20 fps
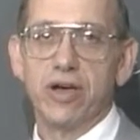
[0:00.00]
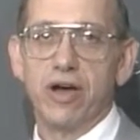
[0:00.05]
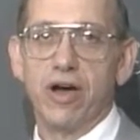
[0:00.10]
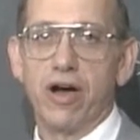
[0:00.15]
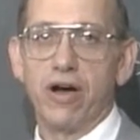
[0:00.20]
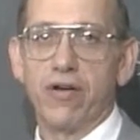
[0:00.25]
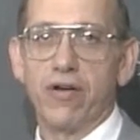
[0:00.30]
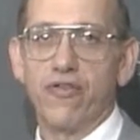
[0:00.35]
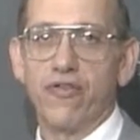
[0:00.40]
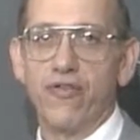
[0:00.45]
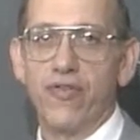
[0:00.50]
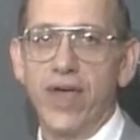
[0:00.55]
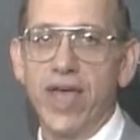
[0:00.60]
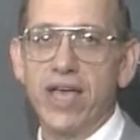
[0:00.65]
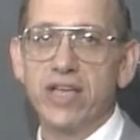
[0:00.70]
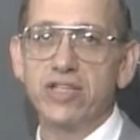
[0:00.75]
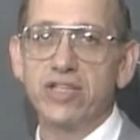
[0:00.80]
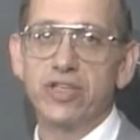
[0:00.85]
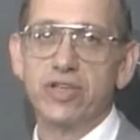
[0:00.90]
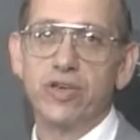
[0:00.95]
are of
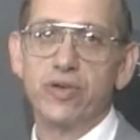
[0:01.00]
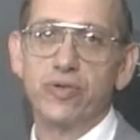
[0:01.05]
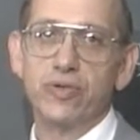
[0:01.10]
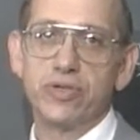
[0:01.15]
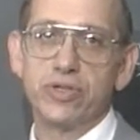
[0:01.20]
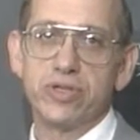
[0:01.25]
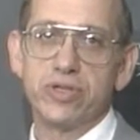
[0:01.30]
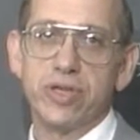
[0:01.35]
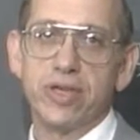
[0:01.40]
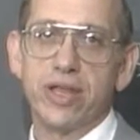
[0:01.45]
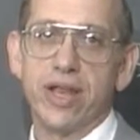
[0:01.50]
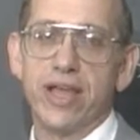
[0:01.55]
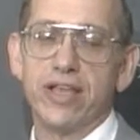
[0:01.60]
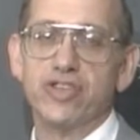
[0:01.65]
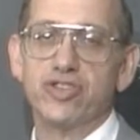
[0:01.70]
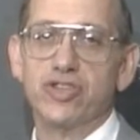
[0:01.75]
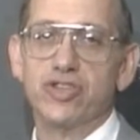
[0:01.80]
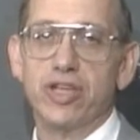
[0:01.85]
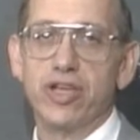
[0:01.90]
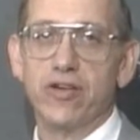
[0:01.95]
vast use in
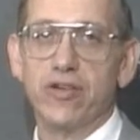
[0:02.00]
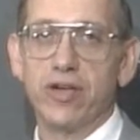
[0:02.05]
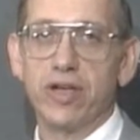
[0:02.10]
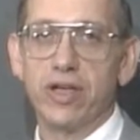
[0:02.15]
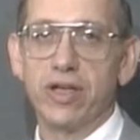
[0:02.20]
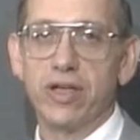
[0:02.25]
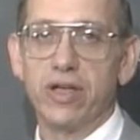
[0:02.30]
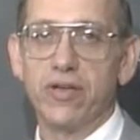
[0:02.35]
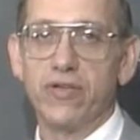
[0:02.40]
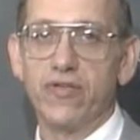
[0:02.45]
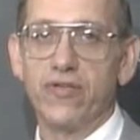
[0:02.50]
engineering,